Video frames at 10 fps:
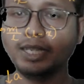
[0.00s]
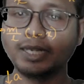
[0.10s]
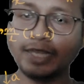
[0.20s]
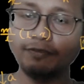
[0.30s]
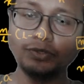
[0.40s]

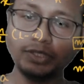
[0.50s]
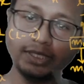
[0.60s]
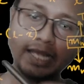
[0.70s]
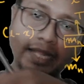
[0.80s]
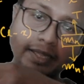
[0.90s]
now if you
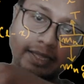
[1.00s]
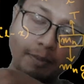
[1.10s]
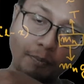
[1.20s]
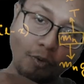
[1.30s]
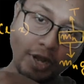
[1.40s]
see at
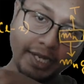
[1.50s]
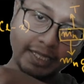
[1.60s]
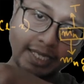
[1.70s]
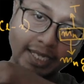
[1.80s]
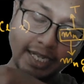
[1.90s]
the point
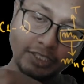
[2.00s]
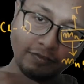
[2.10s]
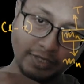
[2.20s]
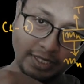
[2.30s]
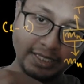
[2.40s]
at the edge
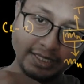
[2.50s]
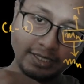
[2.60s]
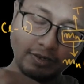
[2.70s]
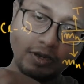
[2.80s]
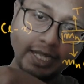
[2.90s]
of the disc
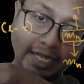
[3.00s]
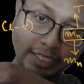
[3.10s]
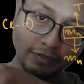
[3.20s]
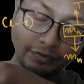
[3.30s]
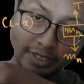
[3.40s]
or
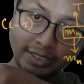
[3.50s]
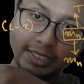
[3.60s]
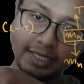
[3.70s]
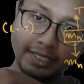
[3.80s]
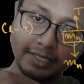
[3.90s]
edge of the
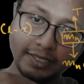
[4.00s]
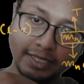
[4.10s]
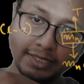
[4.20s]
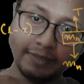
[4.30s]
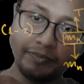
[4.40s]
cylinder,
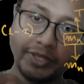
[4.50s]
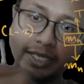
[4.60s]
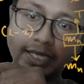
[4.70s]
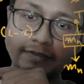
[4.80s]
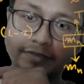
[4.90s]
see,
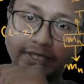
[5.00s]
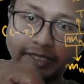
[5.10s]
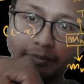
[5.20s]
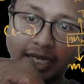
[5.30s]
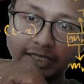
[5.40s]
if
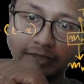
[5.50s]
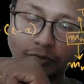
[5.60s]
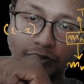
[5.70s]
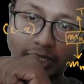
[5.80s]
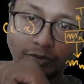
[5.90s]
this mass is
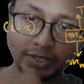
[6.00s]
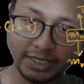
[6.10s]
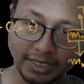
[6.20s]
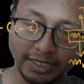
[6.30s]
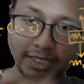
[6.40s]
moving down with
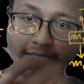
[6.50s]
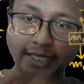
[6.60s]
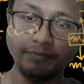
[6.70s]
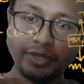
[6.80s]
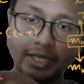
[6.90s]
acceleration
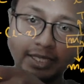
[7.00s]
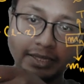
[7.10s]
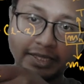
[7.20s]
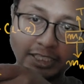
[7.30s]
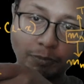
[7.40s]
a,
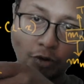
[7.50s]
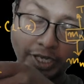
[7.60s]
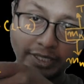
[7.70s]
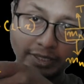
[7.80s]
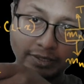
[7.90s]
this
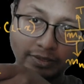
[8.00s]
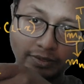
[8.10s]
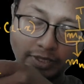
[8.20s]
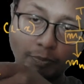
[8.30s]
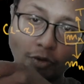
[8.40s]
point,
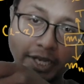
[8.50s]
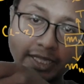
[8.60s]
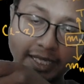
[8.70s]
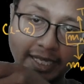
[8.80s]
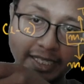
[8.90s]
the point
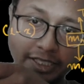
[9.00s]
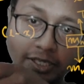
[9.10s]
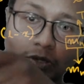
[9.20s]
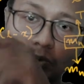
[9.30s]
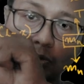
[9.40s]
at the edge,
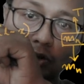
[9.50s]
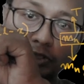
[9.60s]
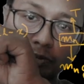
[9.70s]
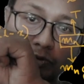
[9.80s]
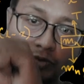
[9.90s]
would
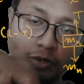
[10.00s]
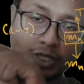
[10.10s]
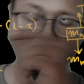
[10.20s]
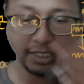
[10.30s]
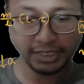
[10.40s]
also move down with
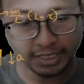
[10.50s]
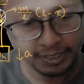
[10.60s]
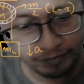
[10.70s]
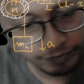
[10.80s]
acceleration a,